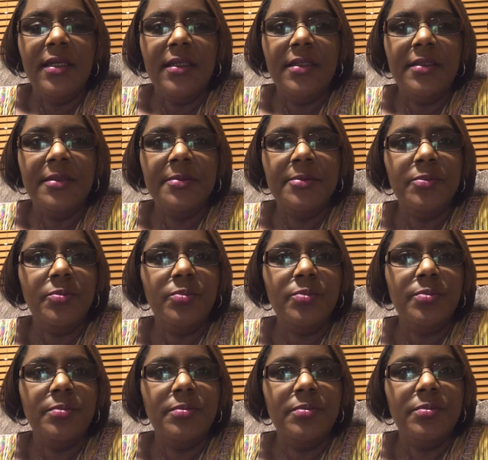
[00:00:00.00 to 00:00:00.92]
Um,
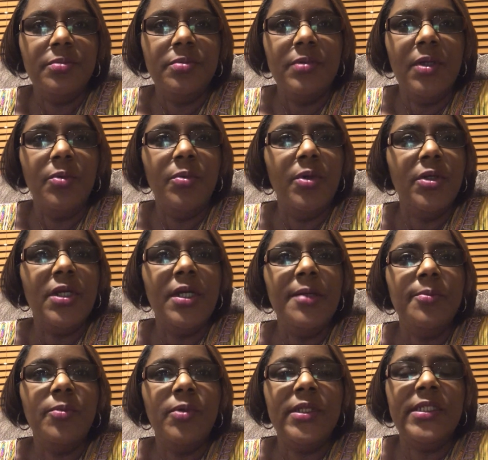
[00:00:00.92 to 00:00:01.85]
I woke
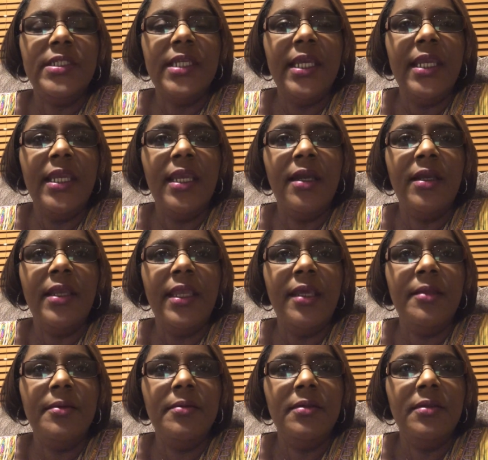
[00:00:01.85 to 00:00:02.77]
up one day, I
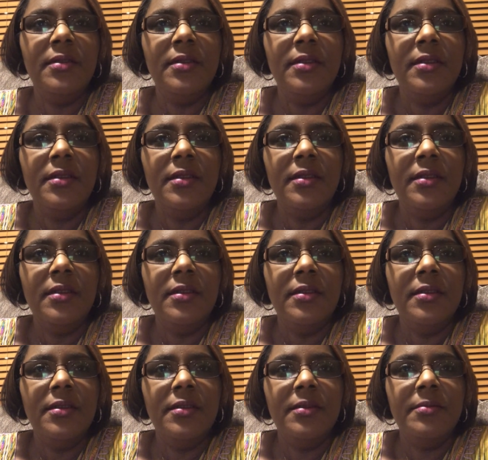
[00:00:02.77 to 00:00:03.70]
had
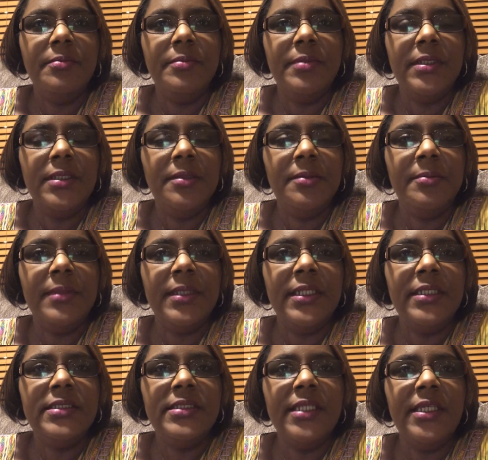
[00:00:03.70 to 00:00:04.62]
been in
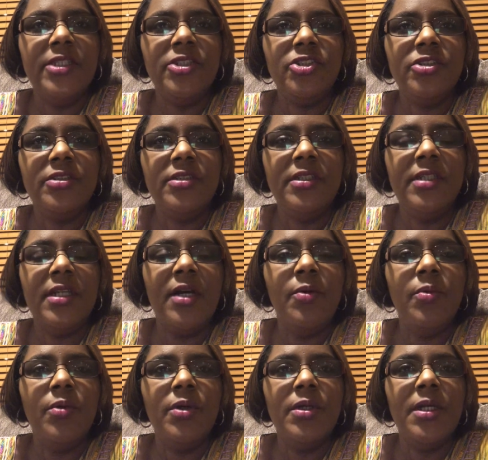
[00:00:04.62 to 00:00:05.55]
meditation, and I
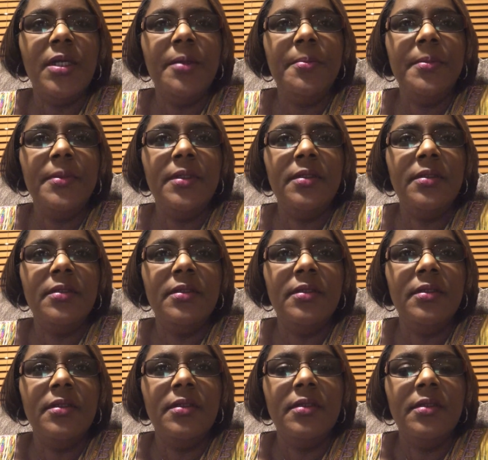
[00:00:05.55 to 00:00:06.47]
woke up and
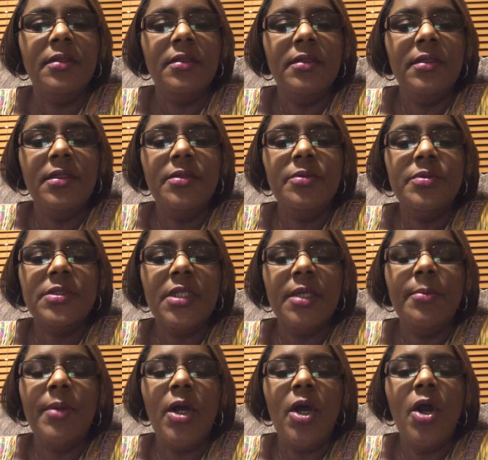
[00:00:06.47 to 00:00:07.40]
it was
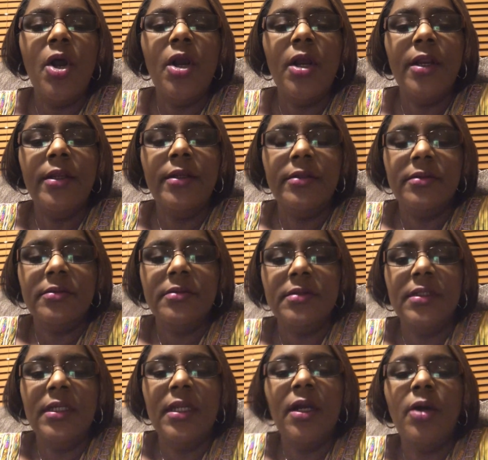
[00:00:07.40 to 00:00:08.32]
on my heart.
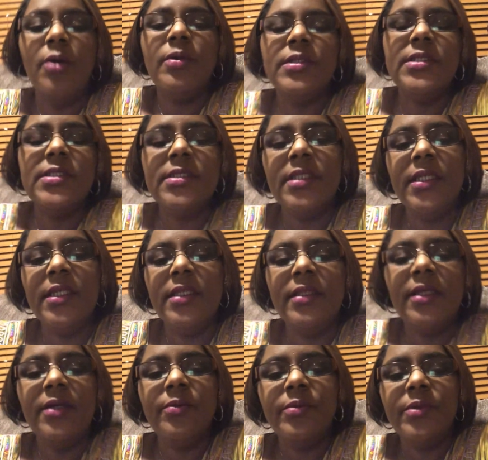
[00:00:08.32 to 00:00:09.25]
And I always think
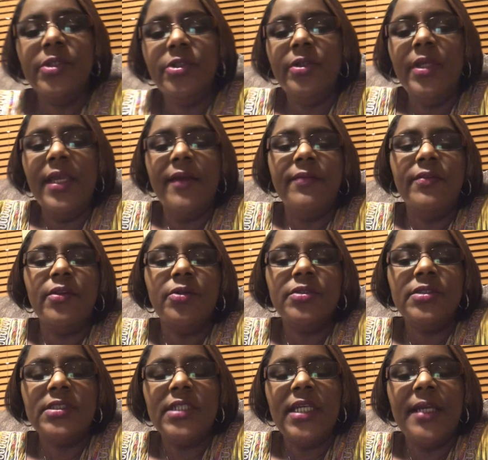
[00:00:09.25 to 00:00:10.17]
that when you have
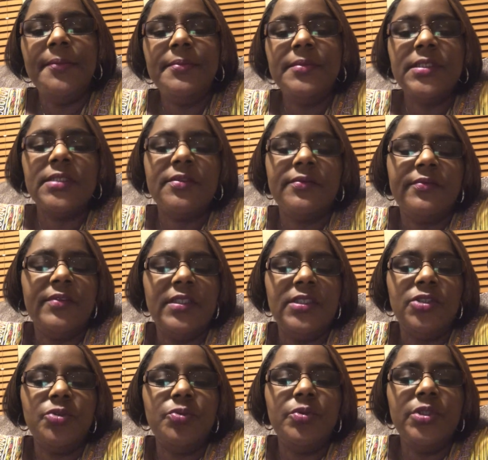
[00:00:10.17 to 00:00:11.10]
those types of
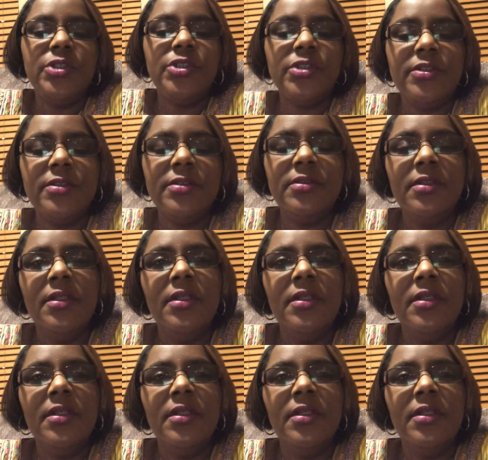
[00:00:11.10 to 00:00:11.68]
intuition,